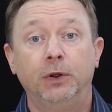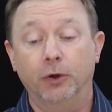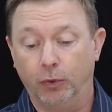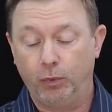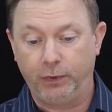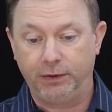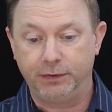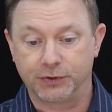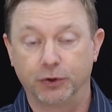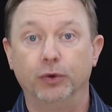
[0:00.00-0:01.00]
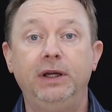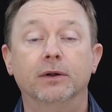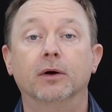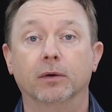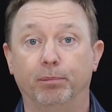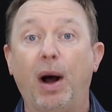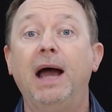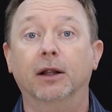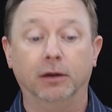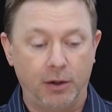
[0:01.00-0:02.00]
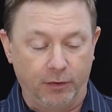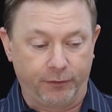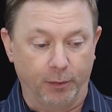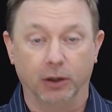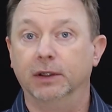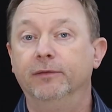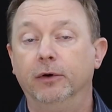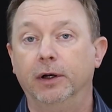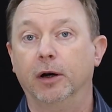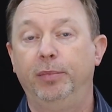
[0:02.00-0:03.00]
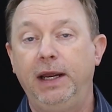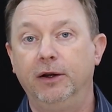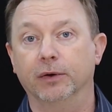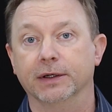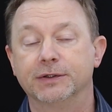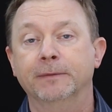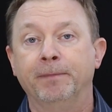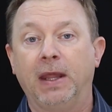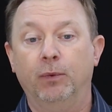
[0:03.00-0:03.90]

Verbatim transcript: We secrete bile from our liver and our pancreas,